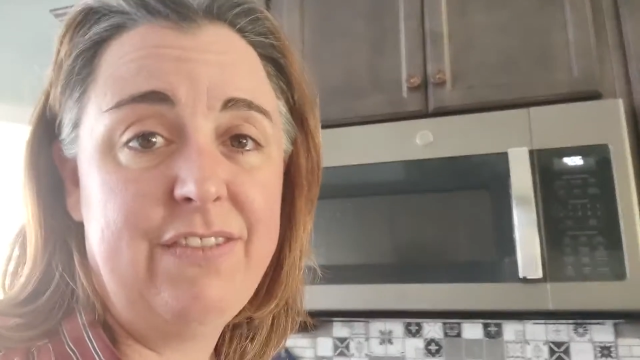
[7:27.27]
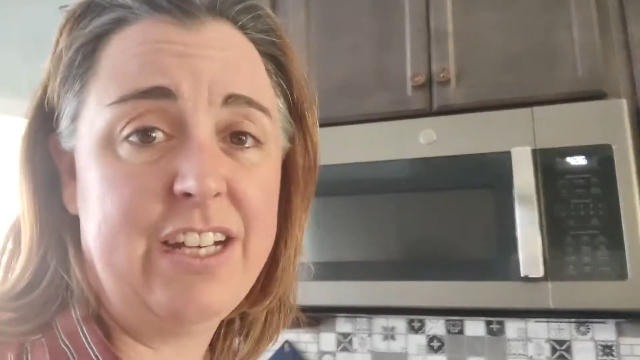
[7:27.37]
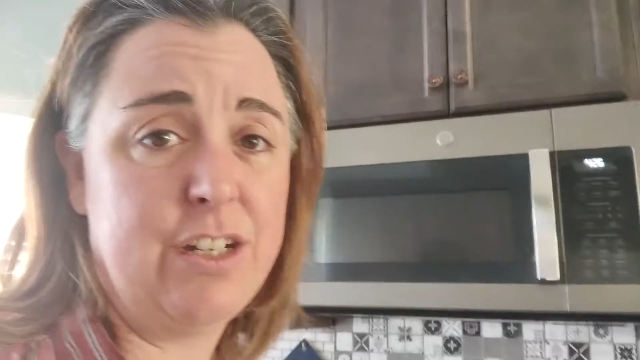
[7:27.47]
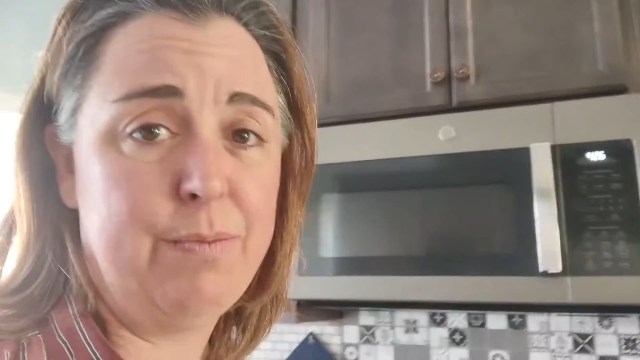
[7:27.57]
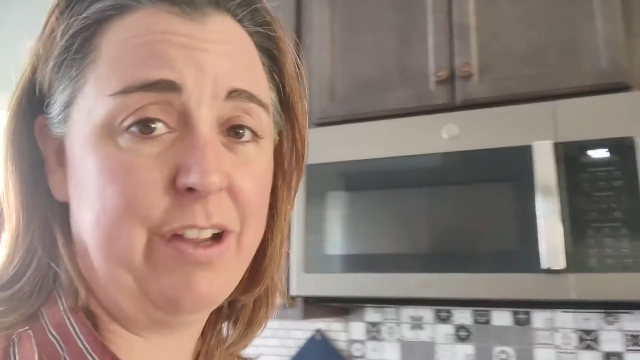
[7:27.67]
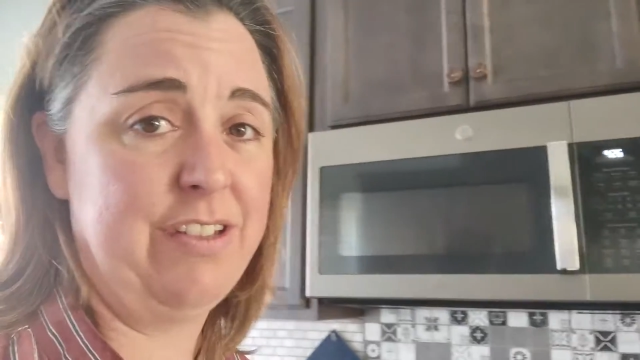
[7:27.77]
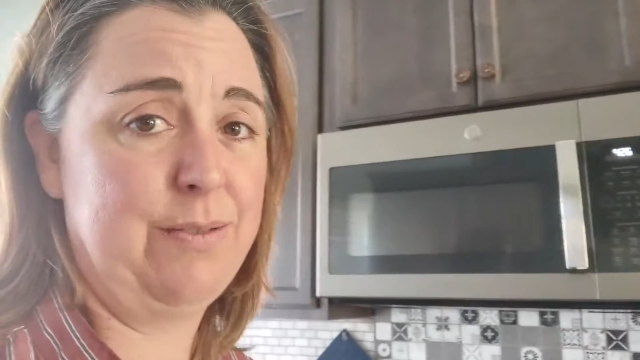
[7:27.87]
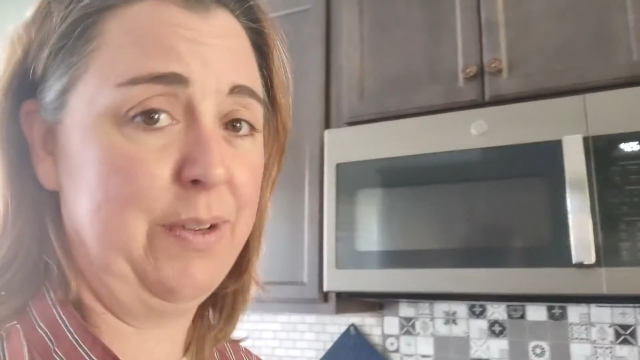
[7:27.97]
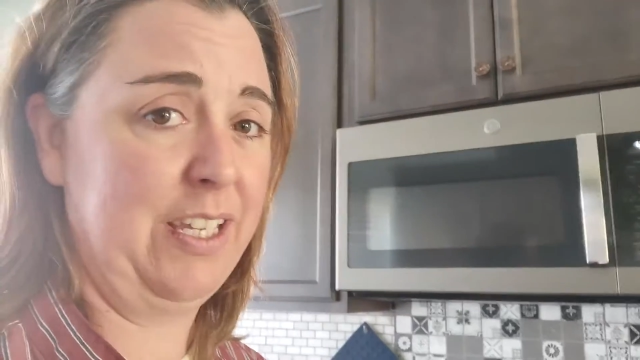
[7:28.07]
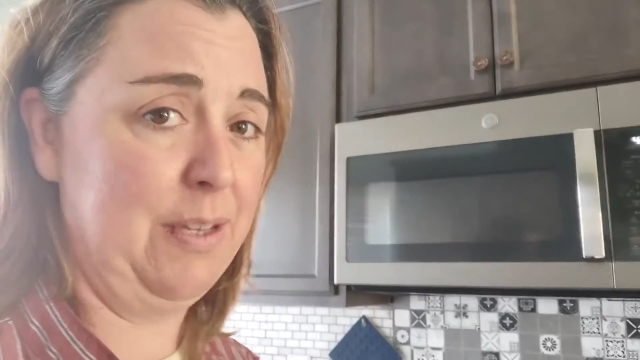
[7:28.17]
veggie broth is
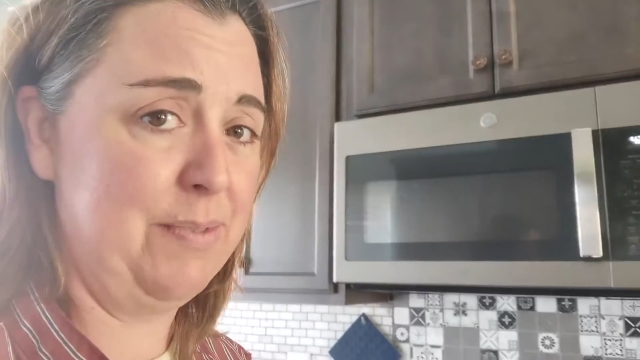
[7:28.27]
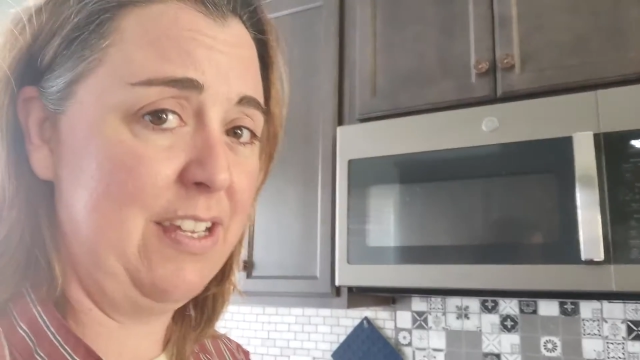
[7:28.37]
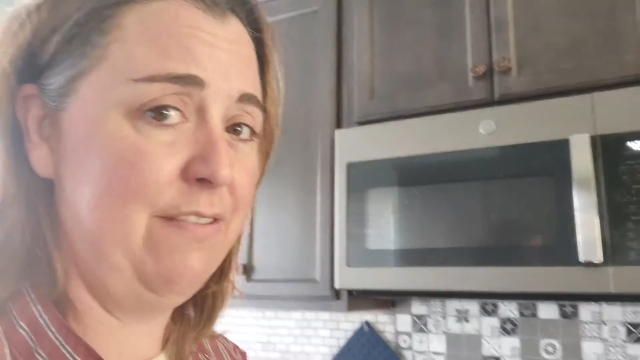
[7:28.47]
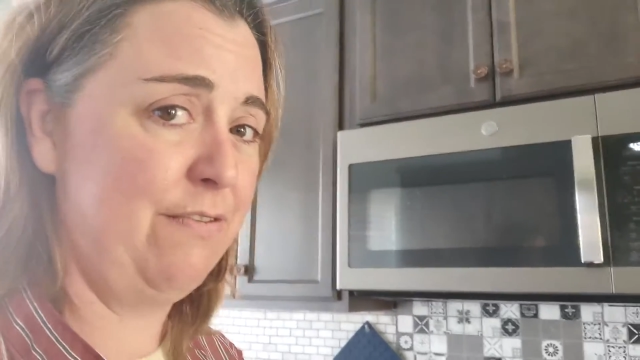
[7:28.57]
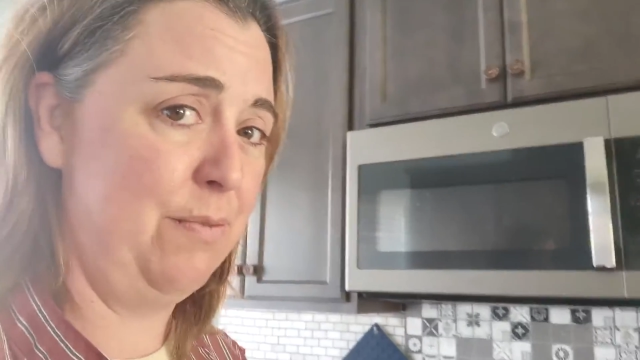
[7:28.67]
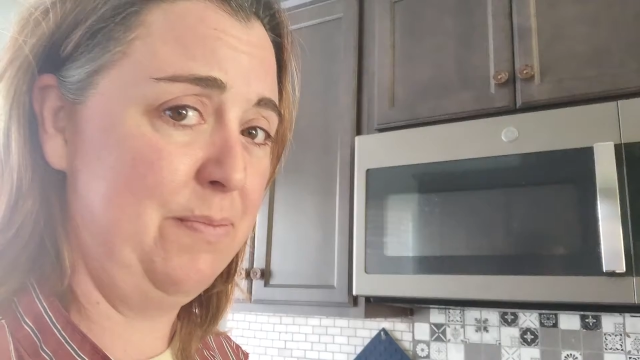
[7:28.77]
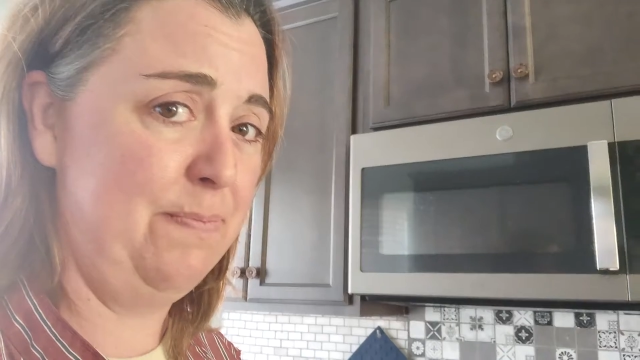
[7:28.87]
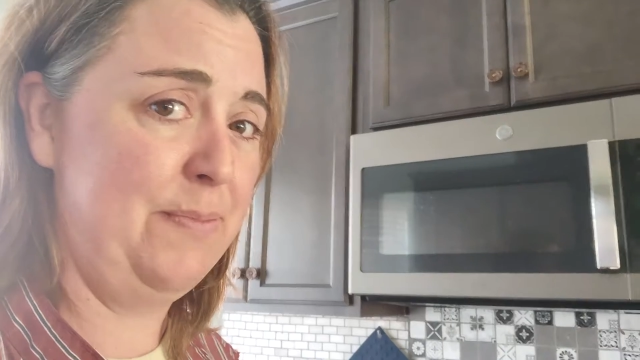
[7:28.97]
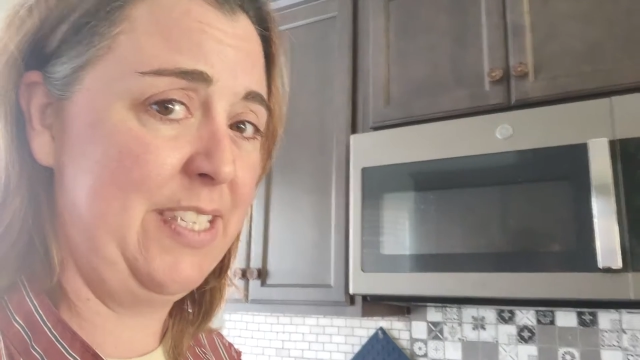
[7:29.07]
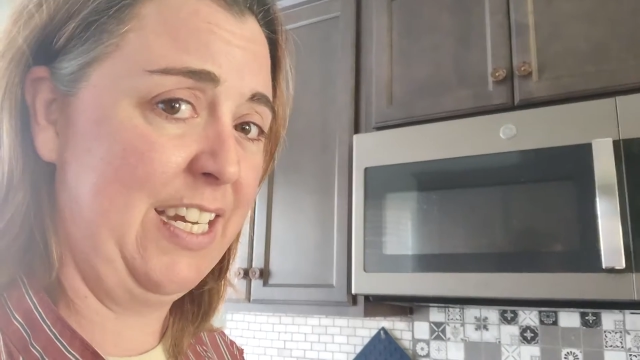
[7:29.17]
what keeps it from
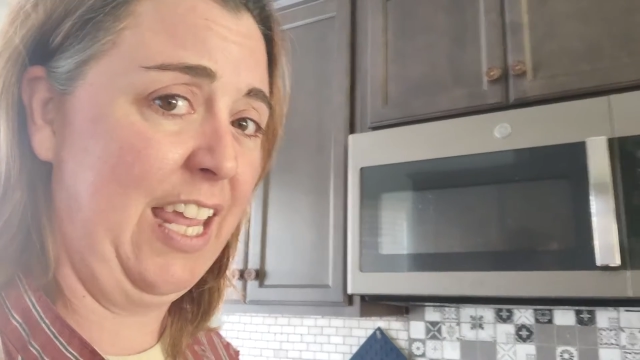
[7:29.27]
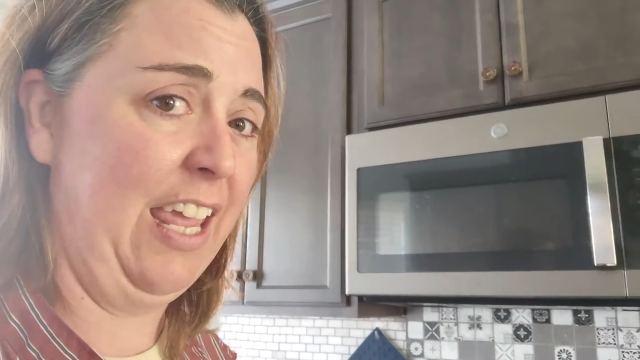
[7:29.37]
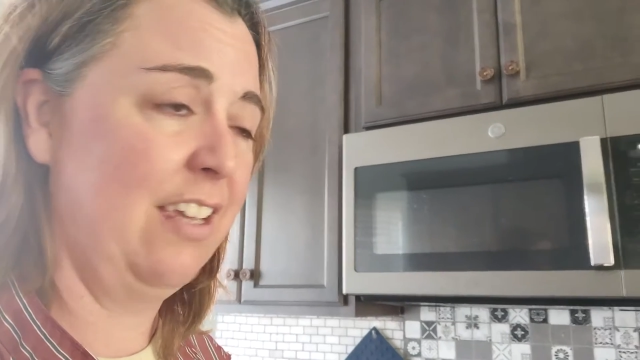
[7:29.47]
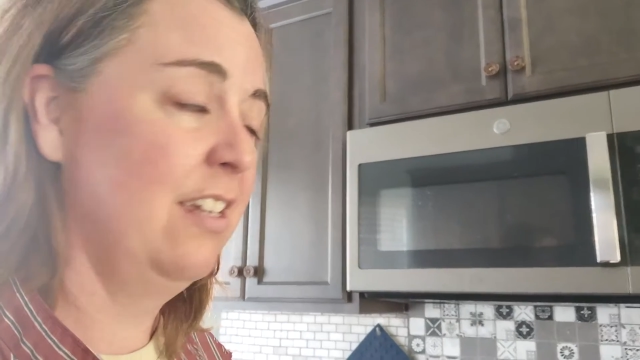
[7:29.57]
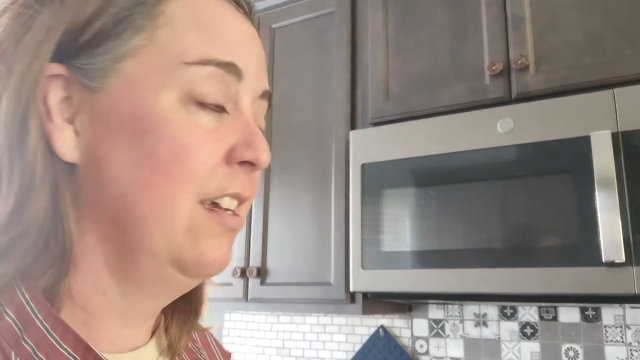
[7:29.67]
sticking.